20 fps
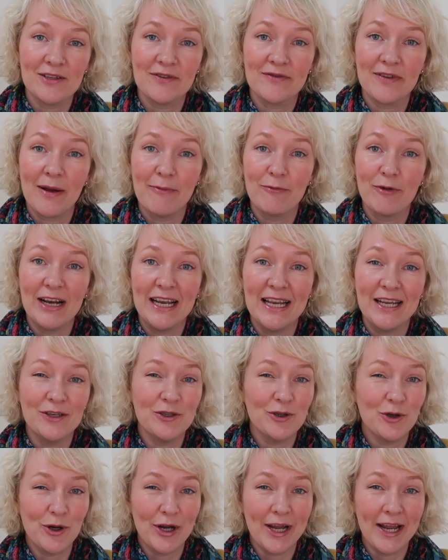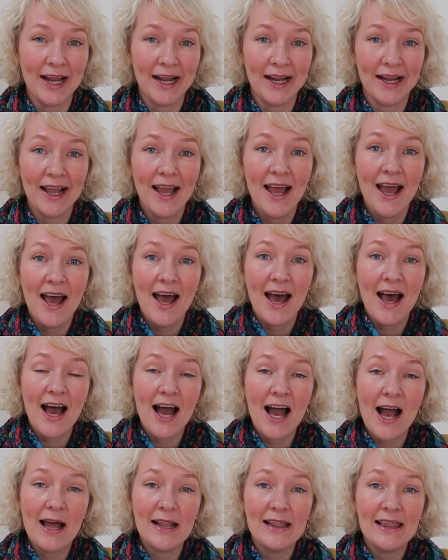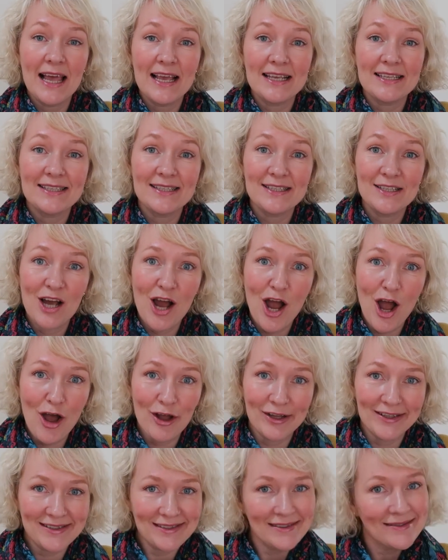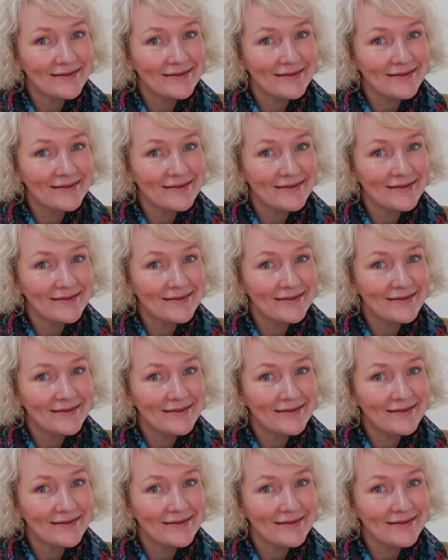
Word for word: stuff that I'm really enjoying. Uh, let's start.